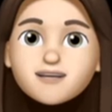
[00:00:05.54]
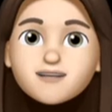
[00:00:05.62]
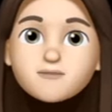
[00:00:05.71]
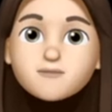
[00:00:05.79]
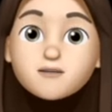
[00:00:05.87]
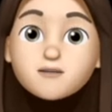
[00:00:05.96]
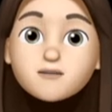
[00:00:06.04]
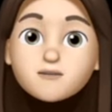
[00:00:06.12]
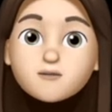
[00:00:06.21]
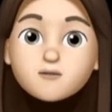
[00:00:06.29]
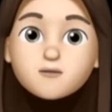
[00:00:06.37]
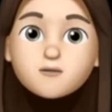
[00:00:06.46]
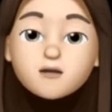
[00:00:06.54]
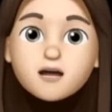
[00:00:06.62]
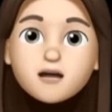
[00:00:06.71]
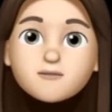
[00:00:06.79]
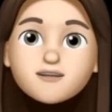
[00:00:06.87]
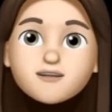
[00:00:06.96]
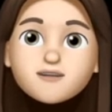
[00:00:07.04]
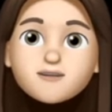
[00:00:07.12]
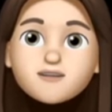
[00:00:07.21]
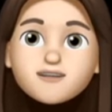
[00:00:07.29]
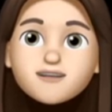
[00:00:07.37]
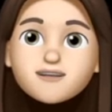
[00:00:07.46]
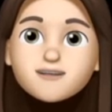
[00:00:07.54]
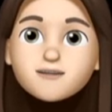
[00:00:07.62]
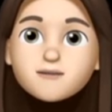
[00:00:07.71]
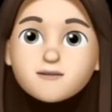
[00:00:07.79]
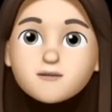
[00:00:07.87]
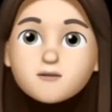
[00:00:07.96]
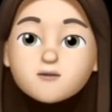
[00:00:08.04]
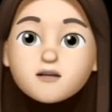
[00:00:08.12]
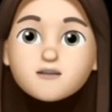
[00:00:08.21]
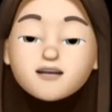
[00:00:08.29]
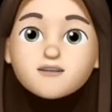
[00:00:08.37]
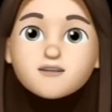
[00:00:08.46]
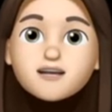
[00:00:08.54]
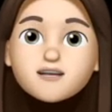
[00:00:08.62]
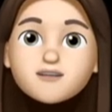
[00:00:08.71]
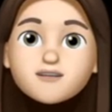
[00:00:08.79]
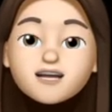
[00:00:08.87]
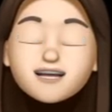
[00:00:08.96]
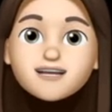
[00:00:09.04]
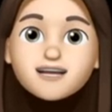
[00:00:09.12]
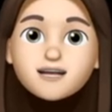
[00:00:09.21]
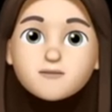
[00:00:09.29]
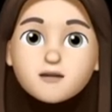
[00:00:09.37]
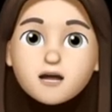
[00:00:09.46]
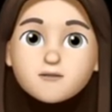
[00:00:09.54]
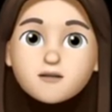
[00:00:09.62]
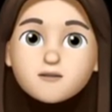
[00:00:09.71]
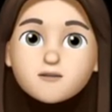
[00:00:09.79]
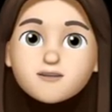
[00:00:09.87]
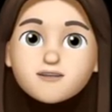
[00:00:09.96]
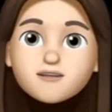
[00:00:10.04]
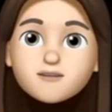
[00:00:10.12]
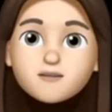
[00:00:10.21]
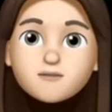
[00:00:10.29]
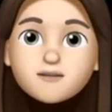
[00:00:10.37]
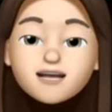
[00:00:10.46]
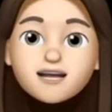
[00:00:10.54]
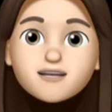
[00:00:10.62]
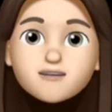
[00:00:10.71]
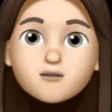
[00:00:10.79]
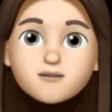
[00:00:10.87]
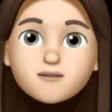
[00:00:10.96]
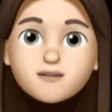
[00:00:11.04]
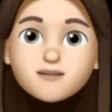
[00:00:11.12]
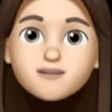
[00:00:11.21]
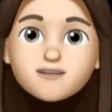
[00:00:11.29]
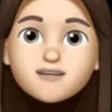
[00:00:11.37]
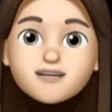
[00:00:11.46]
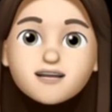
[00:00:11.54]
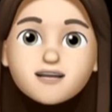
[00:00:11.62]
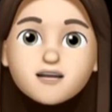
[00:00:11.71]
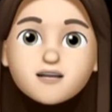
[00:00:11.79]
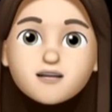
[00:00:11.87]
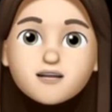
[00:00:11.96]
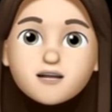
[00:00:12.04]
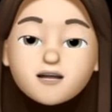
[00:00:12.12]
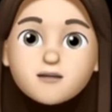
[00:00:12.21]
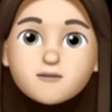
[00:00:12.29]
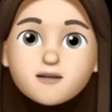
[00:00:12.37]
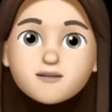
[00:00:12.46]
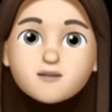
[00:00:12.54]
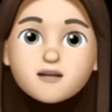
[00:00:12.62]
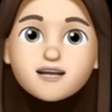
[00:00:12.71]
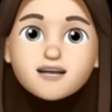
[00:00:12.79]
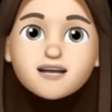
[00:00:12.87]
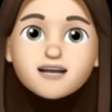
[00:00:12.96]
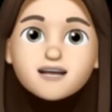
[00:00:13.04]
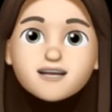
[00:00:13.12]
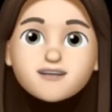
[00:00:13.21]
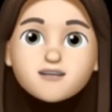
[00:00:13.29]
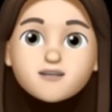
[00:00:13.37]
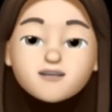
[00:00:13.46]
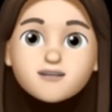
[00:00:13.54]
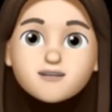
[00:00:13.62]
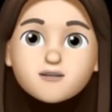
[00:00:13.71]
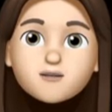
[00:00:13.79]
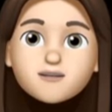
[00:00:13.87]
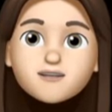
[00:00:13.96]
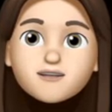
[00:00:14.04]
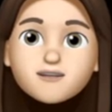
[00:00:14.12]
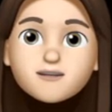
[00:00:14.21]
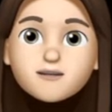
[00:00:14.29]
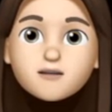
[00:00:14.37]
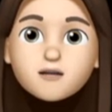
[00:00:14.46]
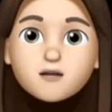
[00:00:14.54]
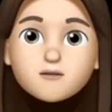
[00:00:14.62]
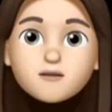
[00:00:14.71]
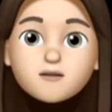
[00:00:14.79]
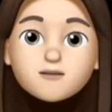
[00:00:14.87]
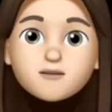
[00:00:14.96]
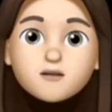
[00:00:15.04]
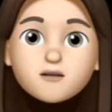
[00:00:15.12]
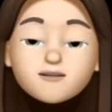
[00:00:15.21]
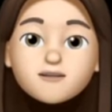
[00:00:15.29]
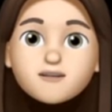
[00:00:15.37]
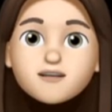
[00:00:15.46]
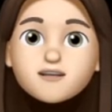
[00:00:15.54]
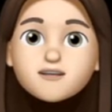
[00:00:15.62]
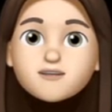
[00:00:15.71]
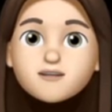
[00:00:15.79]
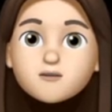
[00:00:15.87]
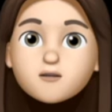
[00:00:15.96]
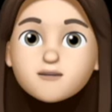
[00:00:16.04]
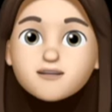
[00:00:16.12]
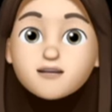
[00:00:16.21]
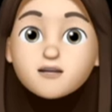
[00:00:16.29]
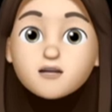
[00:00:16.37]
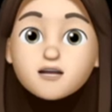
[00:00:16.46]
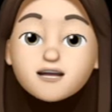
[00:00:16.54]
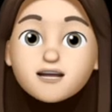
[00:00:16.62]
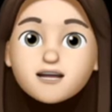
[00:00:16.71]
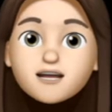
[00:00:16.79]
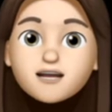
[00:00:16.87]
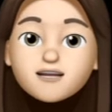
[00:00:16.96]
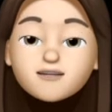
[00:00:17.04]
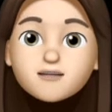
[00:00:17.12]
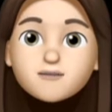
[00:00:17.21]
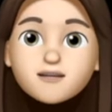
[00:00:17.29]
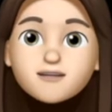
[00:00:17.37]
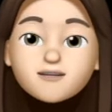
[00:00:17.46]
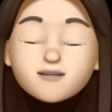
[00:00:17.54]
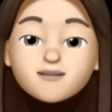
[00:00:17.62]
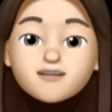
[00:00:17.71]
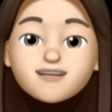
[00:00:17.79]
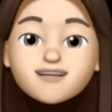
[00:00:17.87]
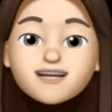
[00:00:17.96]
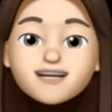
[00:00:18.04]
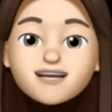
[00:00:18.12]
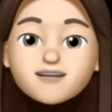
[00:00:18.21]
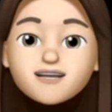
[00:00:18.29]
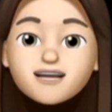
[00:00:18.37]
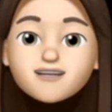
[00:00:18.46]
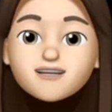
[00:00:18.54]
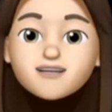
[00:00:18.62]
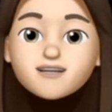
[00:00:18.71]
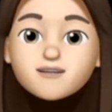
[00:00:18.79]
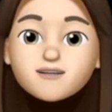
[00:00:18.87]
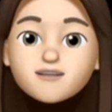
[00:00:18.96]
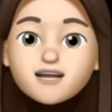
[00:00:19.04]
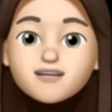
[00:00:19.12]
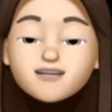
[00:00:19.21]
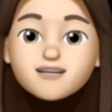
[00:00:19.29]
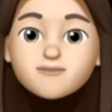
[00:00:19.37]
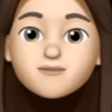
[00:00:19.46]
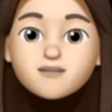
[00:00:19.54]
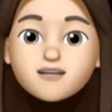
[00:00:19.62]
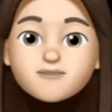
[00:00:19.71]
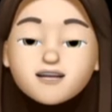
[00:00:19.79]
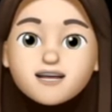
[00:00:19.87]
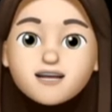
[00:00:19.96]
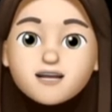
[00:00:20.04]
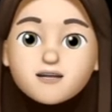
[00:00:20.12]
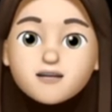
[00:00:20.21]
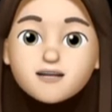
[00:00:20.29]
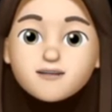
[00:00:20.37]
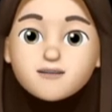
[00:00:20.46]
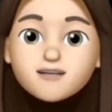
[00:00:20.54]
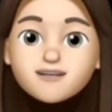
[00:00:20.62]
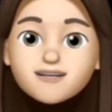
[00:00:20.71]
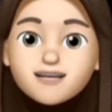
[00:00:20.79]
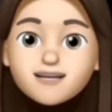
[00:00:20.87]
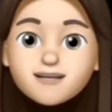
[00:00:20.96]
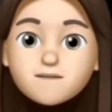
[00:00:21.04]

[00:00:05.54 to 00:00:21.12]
in beautiful Poole Harbour, Dorset. We run a range of jet ski and powerboat courses from beginner to advanced, including own boat training and instructor courses. We also offer a range of supporting online and classroom based courses in navigation, VHF marine radio, and first aid.